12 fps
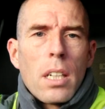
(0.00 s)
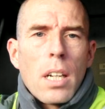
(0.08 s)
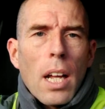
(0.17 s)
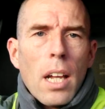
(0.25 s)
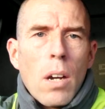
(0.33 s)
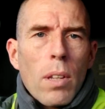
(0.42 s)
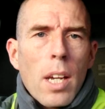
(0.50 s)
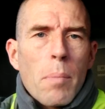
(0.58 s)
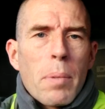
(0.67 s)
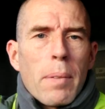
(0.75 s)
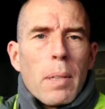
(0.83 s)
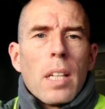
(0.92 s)
Hello there,
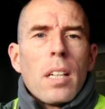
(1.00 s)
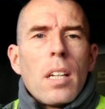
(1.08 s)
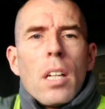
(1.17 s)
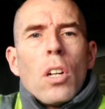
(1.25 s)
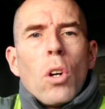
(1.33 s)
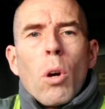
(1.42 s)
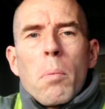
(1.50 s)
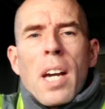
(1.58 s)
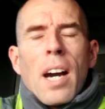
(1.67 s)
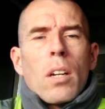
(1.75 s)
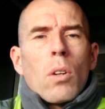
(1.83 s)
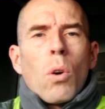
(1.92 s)
people. Hope you
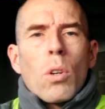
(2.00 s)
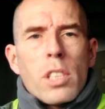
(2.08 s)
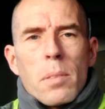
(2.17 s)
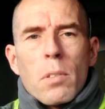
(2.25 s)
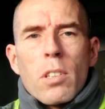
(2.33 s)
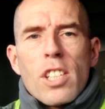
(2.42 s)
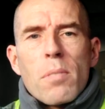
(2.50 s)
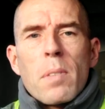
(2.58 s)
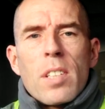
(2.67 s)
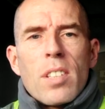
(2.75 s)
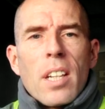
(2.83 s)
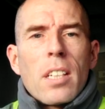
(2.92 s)
had an awesome
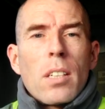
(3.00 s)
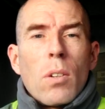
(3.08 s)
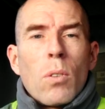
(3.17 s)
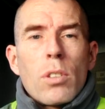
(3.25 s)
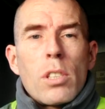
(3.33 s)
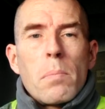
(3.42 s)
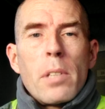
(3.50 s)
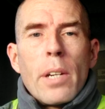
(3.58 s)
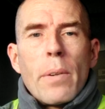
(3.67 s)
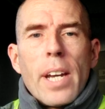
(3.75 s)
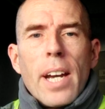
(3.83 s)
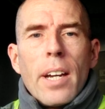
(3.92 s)
Christmas and an awesome
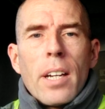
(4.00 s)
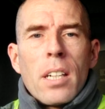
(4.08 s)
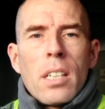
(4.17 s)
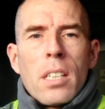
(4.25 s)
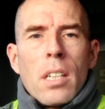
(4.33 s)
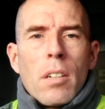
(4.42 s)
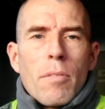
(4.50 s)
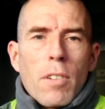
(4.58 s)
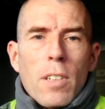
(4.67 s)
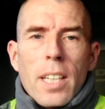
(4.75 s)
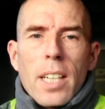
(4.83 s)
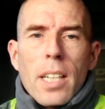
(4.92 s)
New Year.
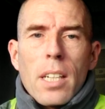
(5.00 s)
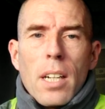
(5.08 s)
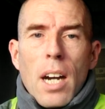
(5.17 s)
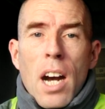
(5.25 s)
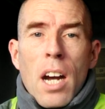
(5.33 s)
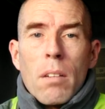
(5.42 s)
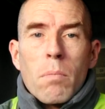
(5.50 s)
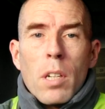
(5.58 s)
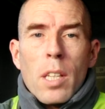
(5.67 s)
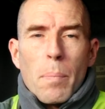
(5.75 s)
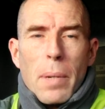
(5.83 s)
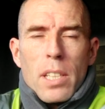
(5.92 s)
I had one
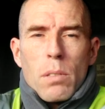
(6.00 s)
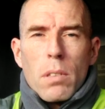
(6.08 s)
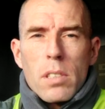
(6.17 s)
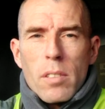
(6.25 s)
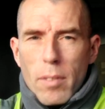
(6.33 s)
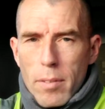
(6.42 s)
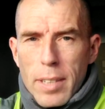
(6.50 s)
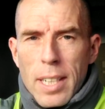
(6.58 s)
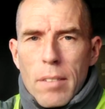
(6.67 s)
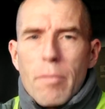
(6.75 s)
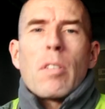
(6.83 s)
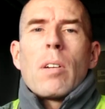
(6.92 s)
of the best ones I've ever
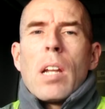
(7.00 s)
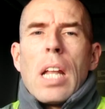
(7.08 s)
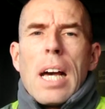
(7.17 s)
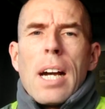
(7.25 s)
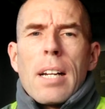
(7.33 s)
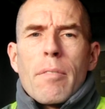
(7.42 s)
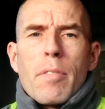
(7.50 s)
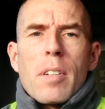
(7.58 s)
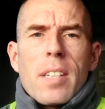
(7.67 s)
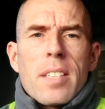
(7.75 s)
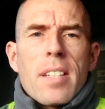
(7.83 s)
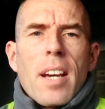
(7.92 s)
had for a long
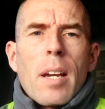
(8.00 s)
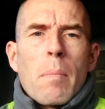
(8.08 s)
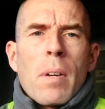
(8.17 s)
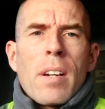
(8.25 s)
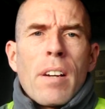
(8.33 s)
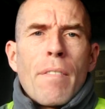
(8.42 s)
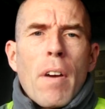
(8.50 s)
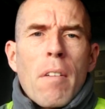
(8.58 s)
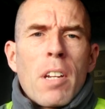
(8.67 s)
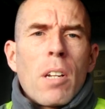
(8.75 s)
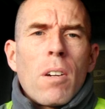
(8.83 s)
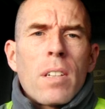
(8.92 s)
fucking time. A
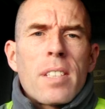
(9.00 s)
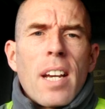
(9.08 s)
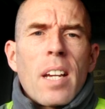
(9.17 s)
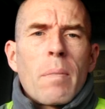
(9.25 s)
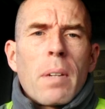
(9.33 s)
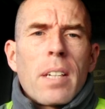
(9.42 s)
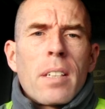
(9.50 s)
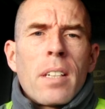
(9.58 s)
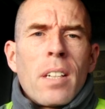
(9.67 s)
very long time, and